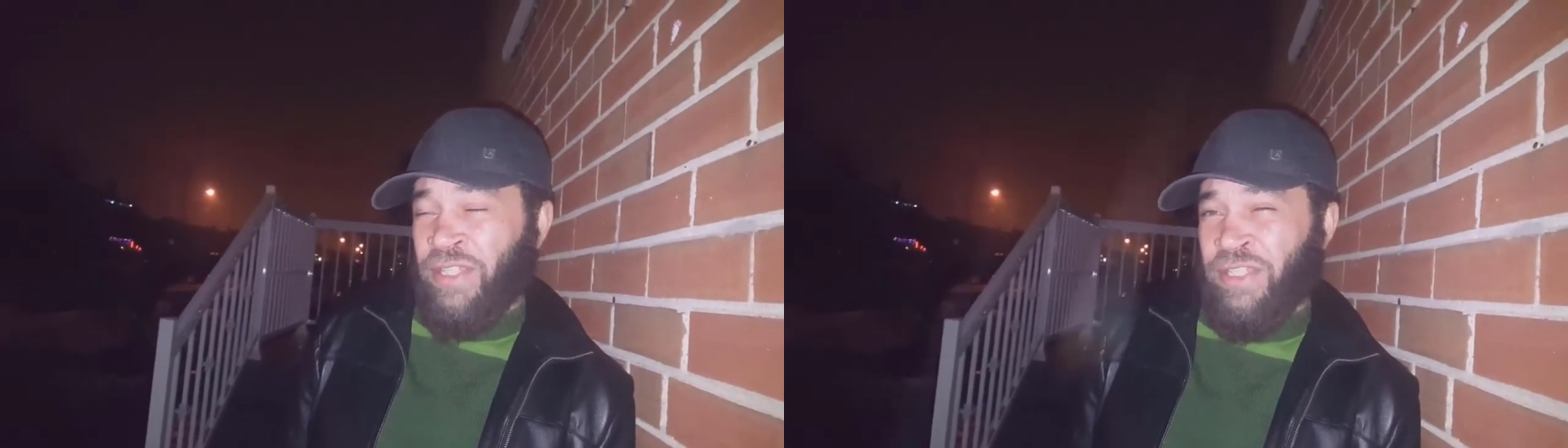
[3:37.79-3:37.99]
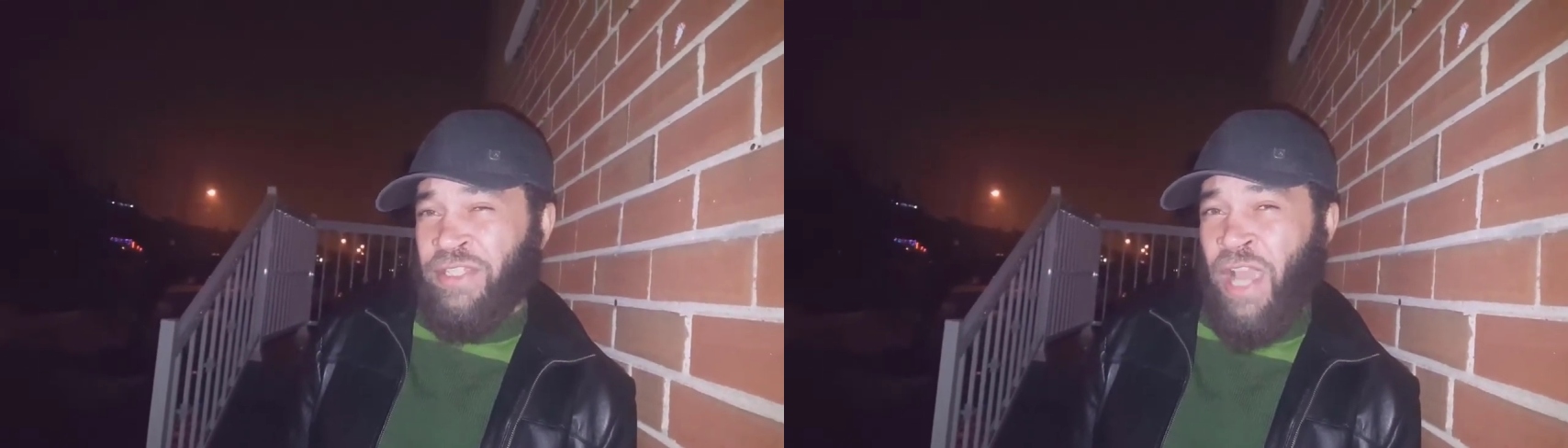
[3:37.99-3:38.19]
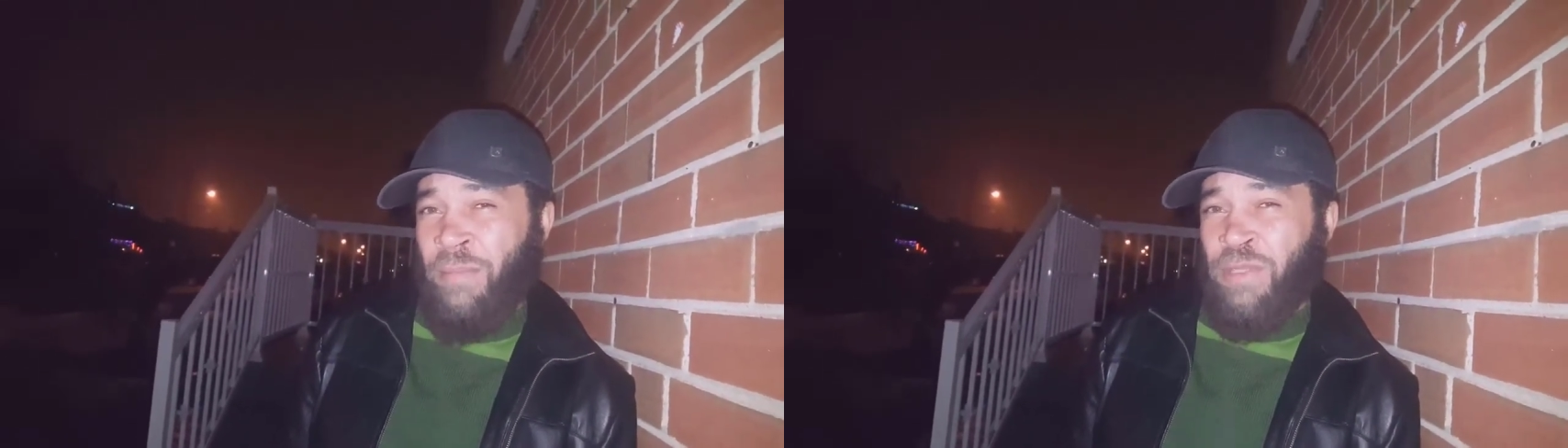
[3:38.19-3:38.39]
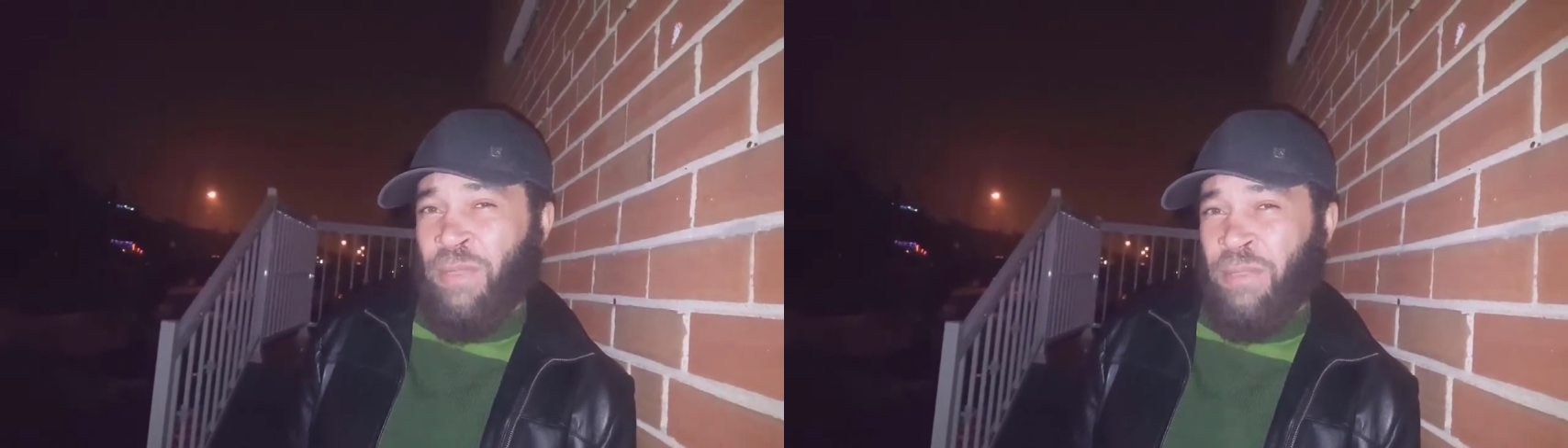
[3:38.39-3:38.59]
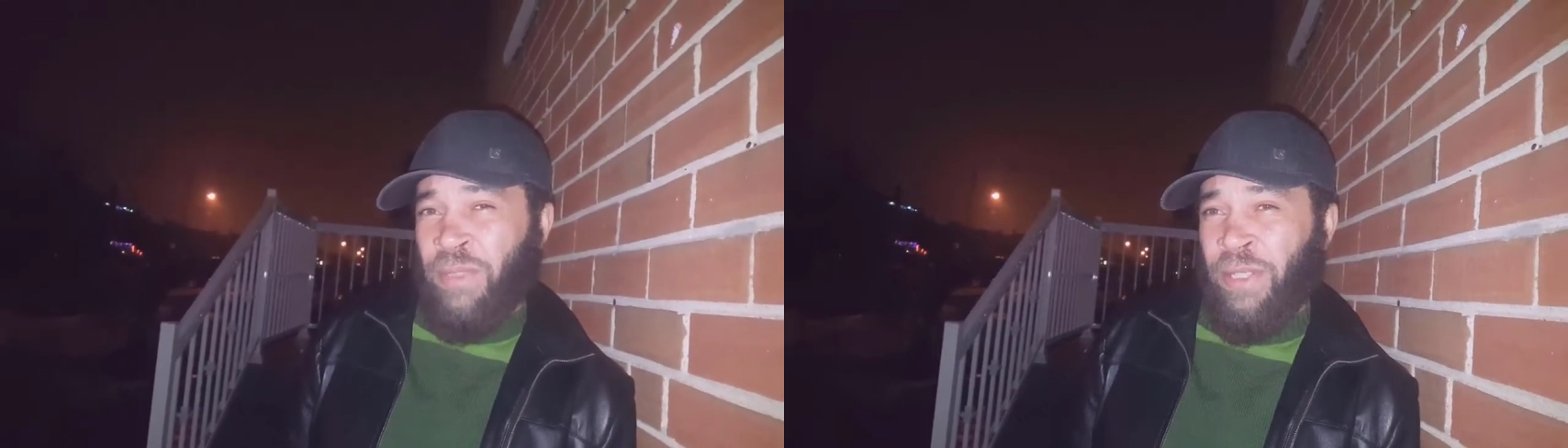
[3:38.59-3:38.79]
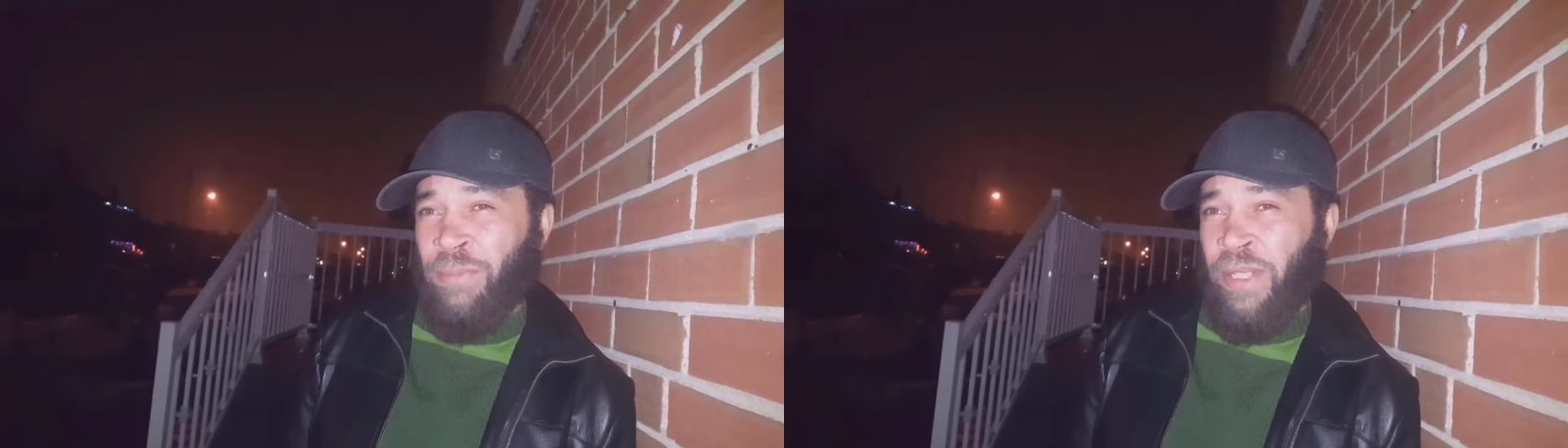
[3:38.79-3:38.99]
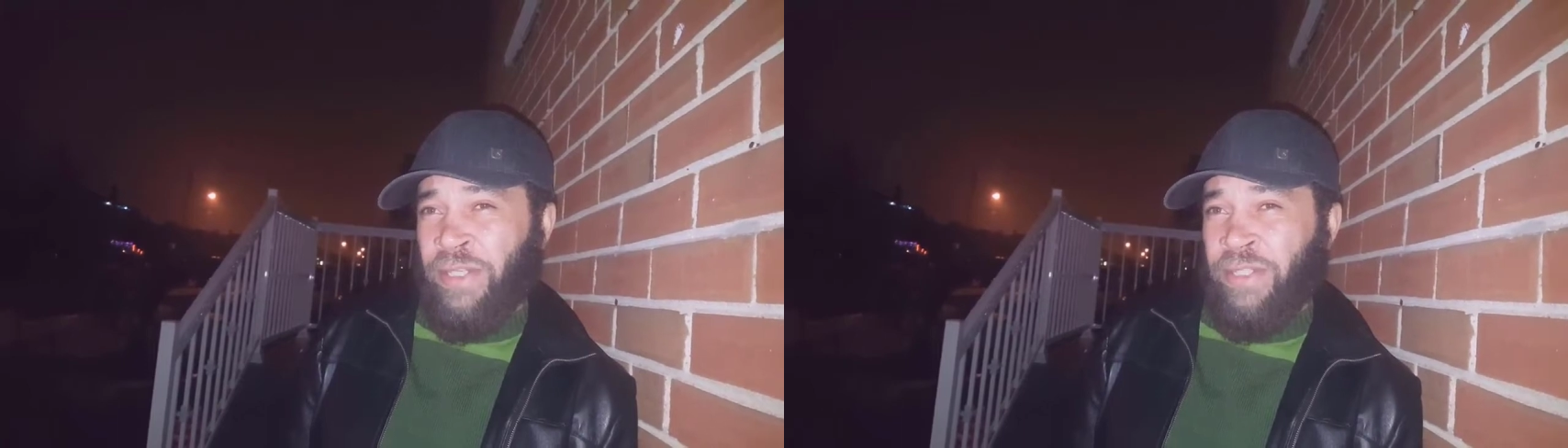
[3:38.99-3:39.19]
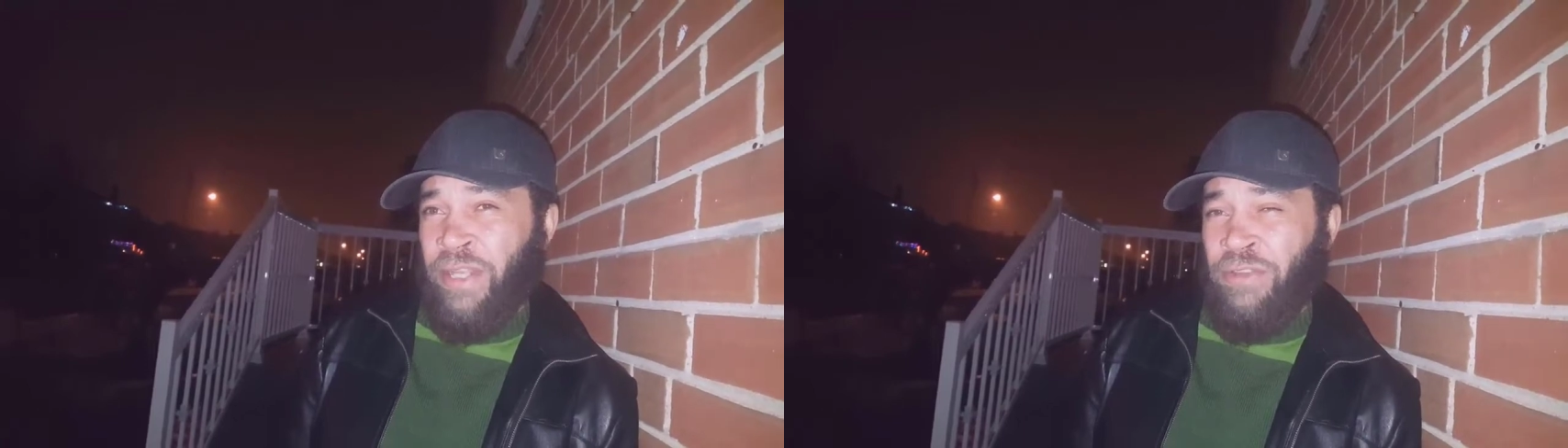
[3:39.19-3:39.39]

because time is being manipulated.